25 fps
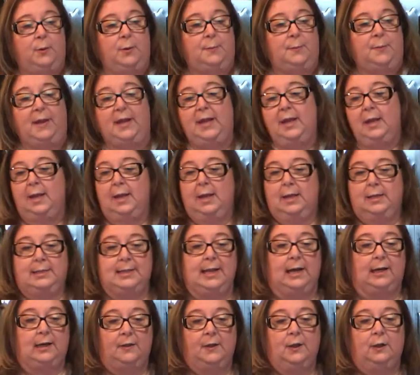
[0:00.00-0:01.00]
would be
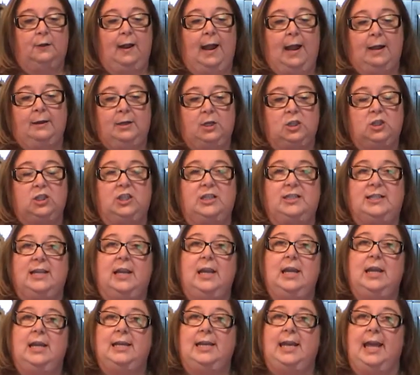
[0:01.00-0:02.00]
down on the ground, and she's
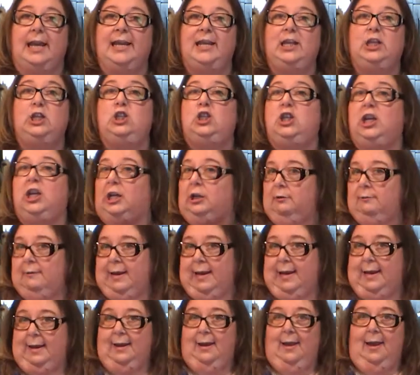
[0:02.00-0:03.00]
getting
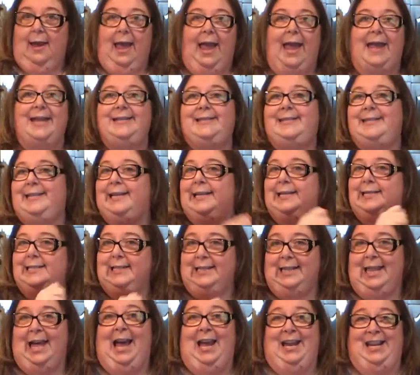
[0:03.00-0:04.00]
chicory and
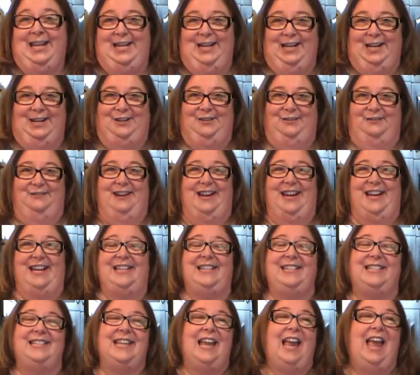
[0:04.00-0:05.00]
dandelion
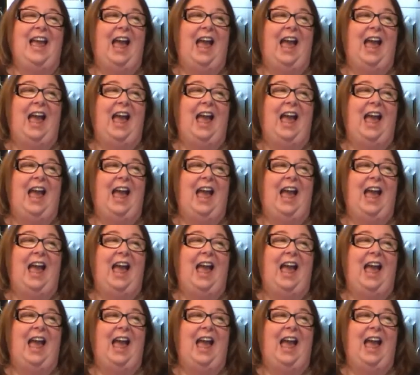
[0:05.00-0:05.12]
greens